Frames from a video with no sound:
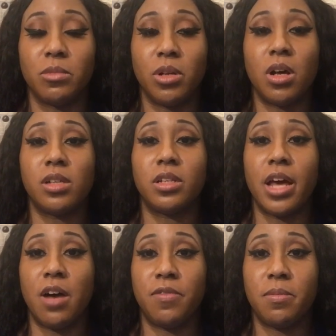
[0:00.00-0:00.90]
We lost an
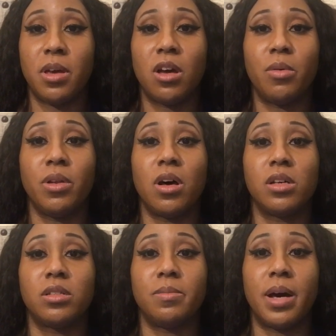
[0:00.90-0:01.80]
alpha male. We
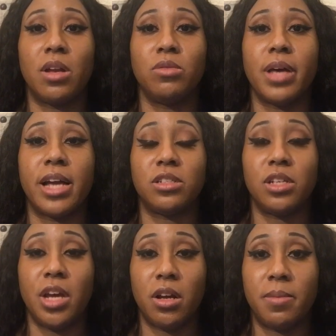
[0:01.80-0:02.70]
lost somebody who
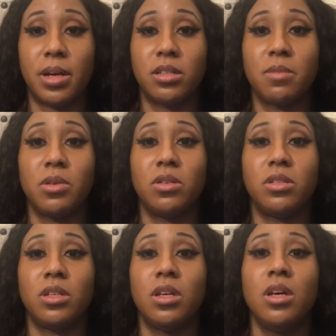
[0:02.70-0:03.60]
actually cared about his
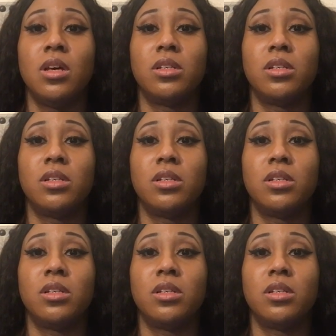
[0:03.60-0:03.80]
community.